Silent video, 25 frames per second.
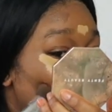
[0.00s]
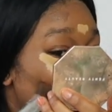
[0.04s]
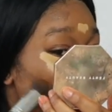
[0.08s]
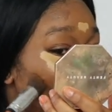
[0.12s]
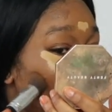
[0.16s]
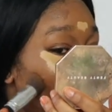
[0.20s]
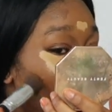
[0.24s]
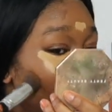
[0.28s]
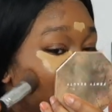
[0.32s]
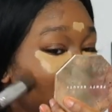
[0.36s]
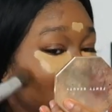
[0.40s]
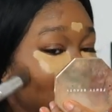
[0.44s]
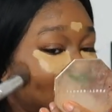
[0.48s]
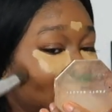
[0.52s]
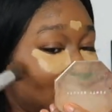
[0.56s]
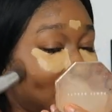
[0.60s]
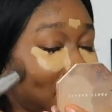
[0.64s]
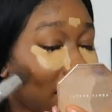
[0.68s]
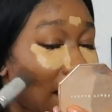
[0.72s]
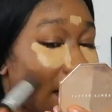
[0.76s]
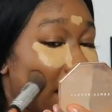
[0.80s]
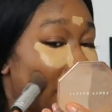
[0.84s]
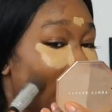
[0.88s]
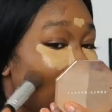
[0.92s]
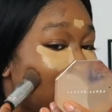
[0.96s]
not as
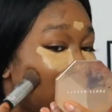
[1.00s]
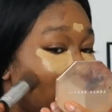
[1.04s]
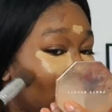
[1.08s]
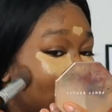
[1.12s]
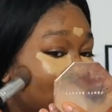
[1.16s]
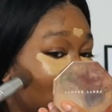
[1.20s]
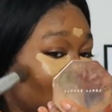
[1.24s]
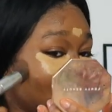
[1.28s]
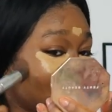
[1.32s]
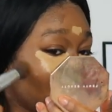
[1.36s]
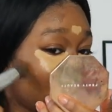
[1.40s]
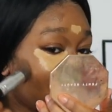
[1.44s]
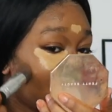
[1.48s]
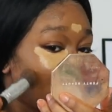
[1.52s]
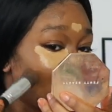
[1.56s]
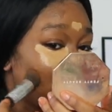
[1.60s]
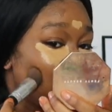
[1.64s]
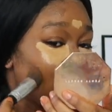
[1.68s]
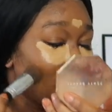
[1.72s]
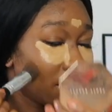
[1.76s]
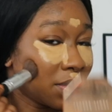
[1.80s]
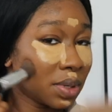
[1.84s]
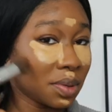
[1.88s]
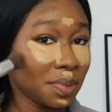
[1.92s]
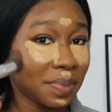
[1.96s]
bad as I
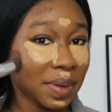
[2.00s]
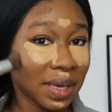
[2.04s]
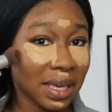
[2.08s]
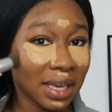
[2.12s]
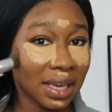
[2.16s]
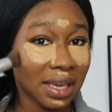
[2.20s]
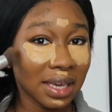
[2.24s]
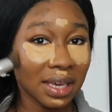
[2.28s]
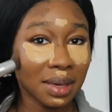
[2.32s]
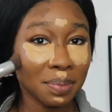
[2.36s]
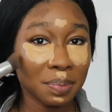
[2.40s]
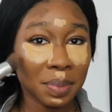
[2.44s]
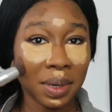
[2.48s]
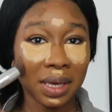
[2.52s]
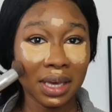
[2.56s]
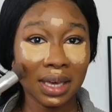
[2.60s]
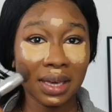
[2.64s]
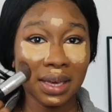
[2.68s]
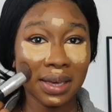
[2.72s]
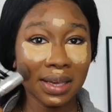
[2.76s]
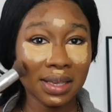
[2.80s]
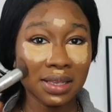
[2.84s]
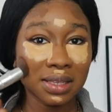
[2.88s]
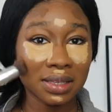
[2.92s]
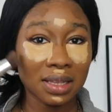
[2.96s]
thought it would be, but
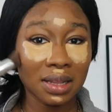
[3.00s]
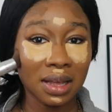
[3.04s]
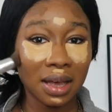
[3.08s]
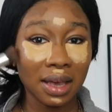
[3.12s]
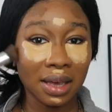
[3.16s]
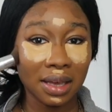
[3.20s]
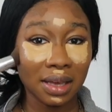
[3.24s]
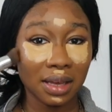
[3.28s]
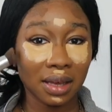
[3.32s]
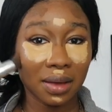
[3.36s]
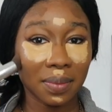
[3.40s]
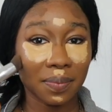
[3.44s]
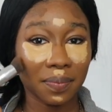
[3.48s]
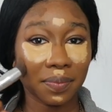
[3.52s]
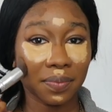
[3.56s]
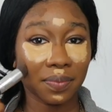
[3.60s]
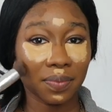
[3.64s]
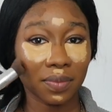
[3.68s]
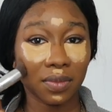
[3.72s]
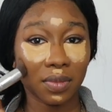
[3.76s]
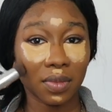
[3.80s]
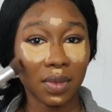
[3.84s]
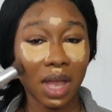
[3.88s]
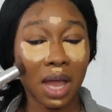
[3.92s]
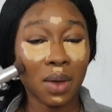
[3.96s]
it is like,
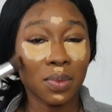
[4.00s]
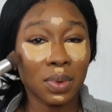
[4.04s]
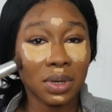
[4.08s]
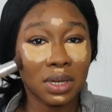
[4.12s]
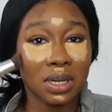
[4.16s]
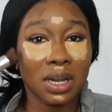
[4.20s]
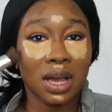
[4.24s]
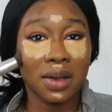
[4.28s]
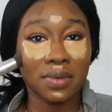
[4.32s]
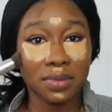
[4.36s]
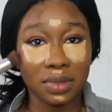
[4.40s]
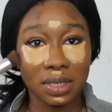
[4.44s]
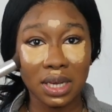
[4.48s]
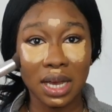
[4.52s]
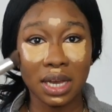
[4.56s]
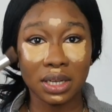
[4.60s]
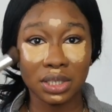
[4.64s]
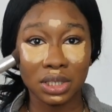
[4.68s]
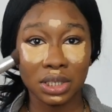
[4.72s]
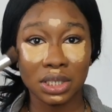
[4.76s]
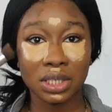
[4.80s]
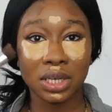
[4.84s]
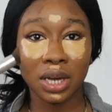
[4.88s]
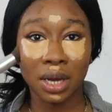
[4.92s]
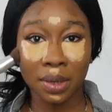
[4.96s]
I would love to
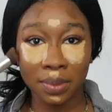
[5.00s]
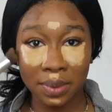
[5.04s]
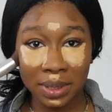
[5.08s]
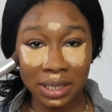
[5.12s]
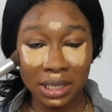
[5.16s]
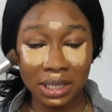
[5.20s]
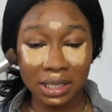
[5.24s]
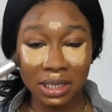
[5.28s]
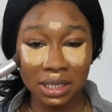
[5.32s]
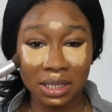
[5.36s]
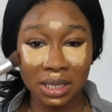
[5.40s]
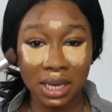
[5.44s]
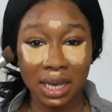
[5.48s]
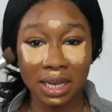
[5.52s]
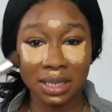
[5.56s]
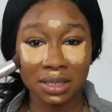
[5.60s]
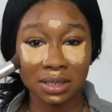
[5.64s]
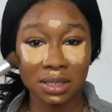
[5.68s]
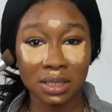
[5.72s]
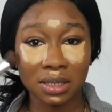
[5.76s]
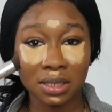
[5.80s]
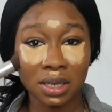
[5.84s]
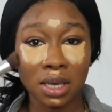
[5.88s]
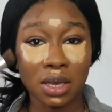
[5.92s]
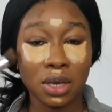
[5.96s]
actually go in
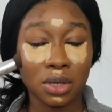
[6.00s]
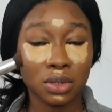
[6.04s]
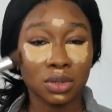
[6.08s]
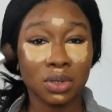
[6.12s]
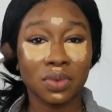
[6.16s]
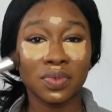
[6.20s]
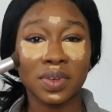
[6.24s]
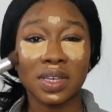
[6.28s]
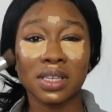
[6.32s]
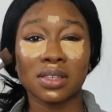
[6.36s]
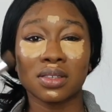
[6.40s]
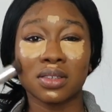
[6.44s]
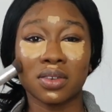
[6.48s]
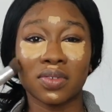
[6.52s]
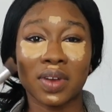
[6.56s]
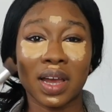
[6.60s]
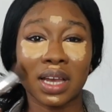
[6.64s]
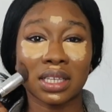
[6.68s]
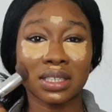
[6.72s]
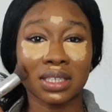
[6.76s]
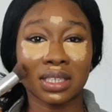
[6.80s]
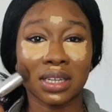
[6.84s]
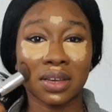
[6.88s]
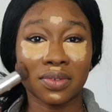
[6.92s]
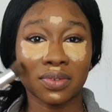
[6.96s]
and sort of
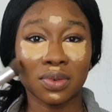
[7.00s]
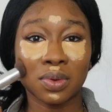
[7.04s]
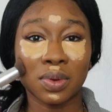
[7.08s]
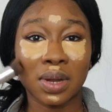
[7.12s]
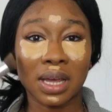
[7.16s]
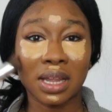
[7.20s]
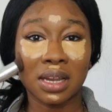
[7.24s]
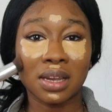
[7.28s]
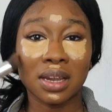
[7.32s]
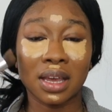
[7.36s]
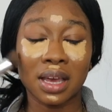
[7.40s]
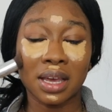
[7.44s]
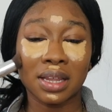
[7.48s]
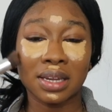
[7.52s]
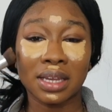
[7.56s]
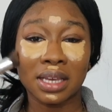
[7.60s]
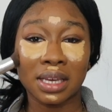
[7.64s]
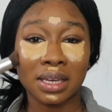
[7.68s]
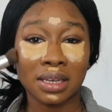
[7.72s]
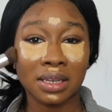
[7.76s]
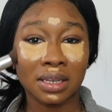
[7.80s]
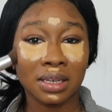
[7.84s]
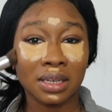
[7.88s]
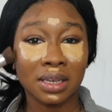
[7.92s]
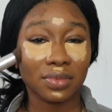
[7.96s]
interact, and I feel like
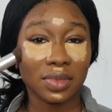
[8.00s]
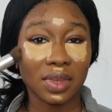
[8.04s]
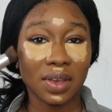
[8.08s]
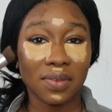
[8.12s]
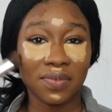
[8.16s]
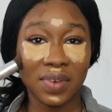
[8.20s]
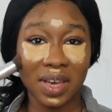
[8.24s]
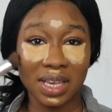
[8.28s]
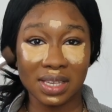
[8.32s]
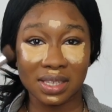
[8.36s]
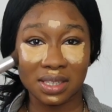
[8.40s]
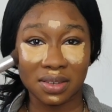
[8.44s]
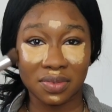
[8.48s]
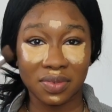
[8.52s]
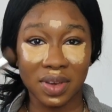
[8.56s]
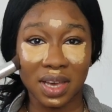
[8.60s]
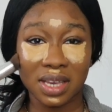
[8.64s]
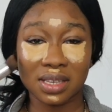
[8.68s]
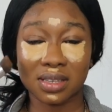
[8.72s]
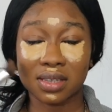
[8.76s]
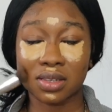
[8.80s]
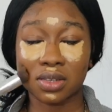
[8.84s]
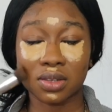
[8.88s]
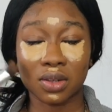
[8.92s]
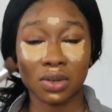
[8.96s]
learning face to
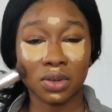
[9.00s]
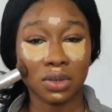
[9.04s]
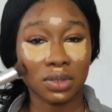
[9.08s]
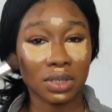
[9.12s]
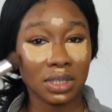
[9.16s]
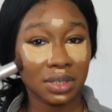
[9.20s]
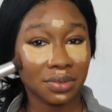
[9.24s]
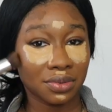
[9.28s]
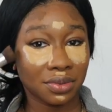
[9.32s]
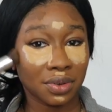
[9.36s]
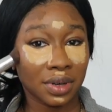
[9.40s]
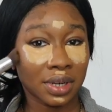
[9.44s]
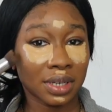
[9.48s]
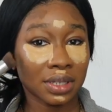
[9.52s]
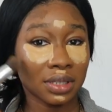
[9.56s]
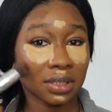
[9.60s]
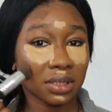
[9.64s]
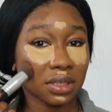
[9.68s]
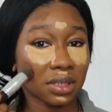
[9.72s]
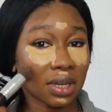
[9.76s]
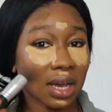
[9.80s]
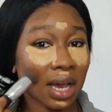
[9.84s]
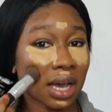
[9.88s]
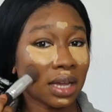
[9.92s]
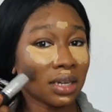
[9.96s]
face is a lot
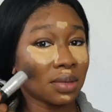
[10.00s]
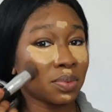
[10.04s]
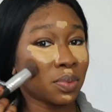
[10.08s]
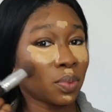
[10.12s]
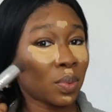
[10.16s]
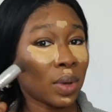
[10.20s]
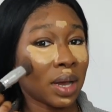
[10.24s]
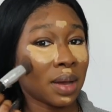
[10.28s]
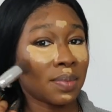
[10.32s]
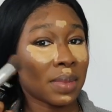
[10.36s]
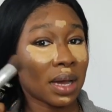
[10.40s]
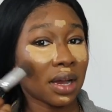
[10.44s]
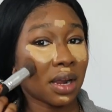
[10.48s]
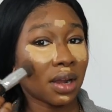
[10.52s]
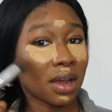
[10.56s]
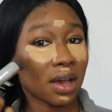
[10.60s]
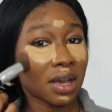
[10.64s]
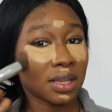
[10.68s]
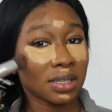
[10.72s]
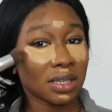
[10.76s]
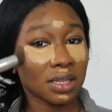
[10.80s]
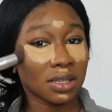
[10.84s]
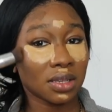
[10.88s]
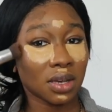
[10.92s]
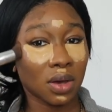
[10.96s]
different, and where my
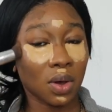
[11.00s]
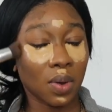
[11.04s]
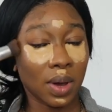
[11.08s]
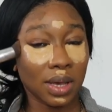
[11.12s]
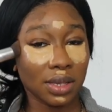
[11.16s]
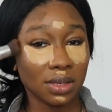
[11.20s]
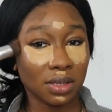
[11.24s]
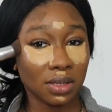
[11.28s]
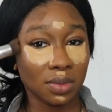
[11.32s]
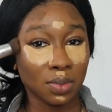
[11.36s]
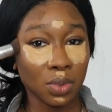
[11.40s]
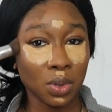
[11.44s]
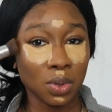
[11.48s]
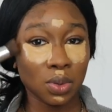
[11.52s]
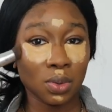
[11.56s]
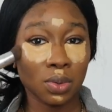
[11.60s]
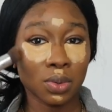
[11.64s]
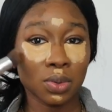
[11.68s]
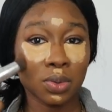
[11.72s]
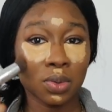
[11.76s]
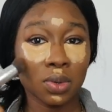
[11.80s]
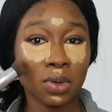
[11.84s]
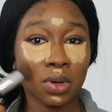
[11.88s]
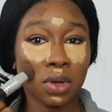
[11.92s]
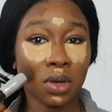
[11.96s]
classes are quite
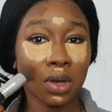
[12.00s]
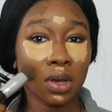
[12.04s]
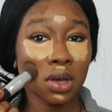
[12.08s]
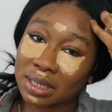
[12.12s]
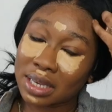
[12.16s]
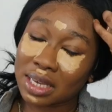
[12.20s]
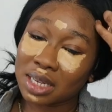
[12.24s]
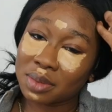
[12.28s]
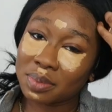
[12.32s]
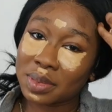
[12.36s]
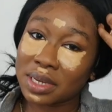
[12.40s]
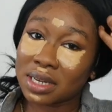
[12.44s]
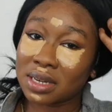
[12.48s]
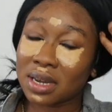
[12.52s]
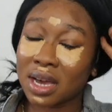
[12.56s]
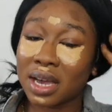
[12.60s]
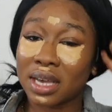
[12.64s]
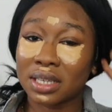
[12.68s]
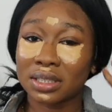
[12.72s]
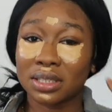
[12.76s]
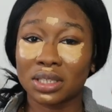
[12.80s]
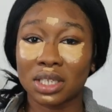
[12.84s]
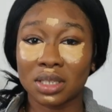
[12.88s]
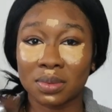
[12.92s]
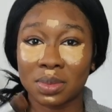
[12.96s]
small, it'd be
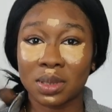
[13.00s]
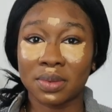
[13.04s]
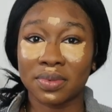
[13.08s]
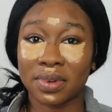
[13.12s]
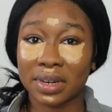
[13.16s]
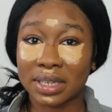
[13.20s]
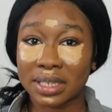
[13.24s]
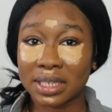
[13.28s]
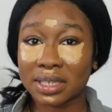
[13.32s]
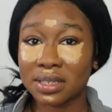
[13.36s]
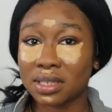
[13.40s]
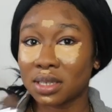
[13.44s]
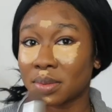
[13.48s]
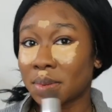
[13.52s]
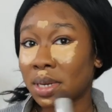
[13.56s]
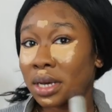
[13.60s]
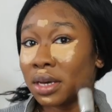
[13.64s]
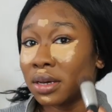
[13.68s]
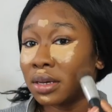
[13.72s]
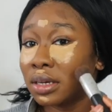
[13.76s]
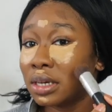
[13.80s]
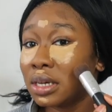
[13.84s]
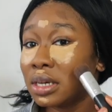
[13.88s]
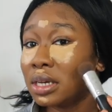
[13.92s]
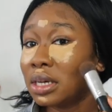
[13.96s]
nice, could be very
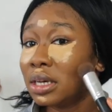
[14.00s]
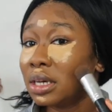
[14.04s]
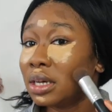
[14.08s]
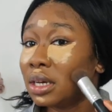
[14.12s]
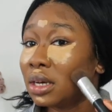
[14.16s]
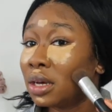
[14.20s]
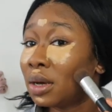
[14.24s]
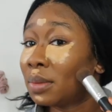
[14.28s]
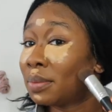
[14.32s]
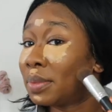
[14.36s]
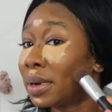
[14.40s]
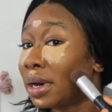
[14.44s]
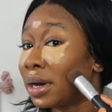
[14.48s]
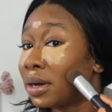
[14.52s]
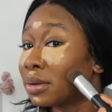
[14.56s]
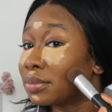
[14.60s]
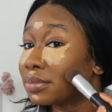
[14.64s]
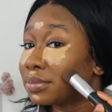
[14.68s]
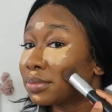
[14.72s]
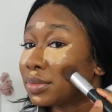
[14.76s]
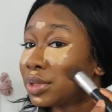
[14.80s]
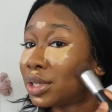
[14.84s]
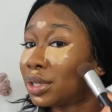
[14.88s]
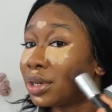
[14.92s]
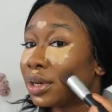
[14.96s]
intimate, but
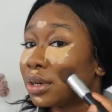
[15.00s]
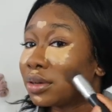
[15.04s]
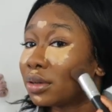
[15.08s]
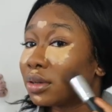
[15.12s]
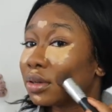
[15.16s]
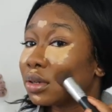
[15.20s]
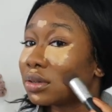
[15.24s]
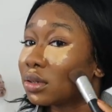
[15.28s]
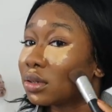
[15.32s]
you know,